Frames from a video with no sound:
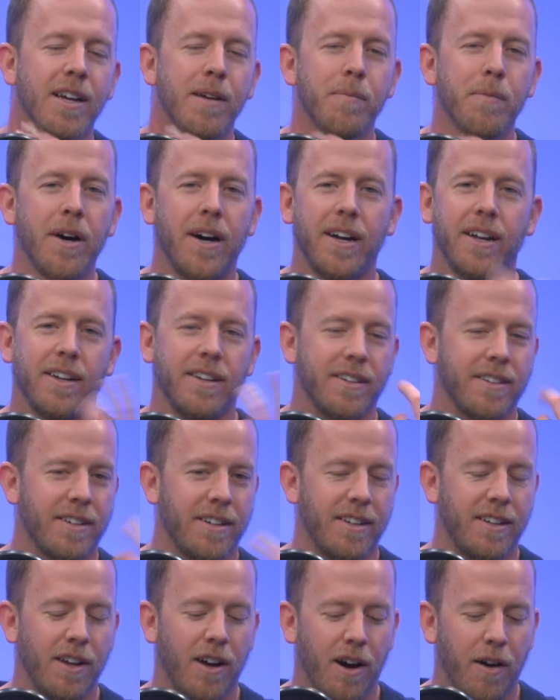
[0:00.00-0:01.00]
But
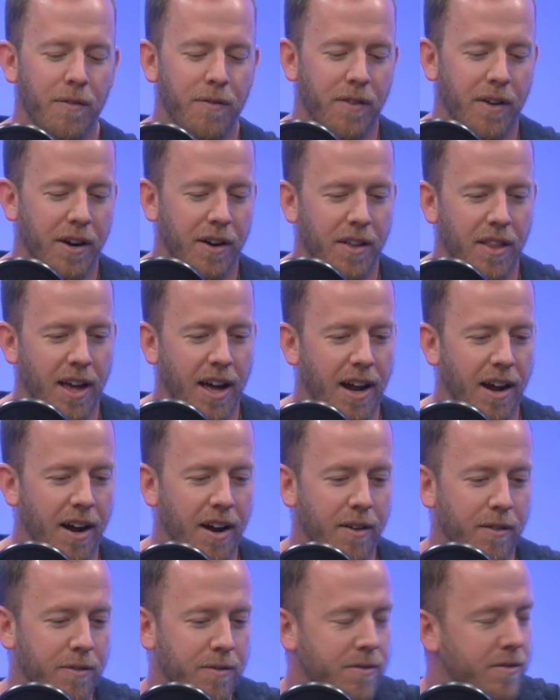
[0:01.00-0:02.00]
you know, I'll figure that
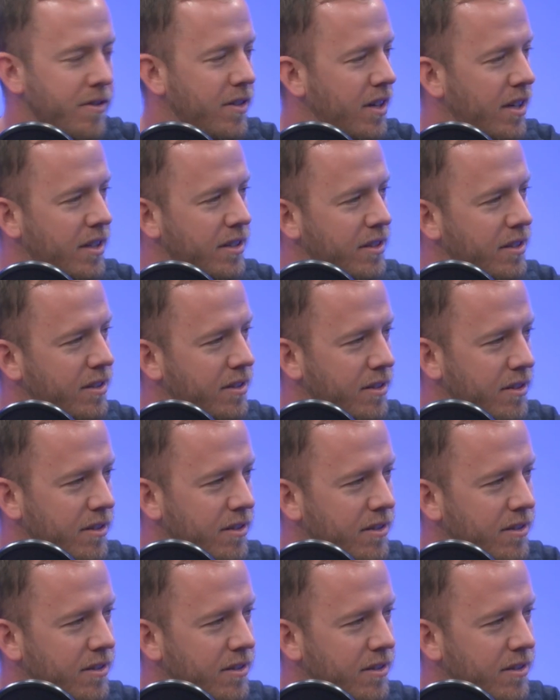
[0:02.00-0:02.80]
out as.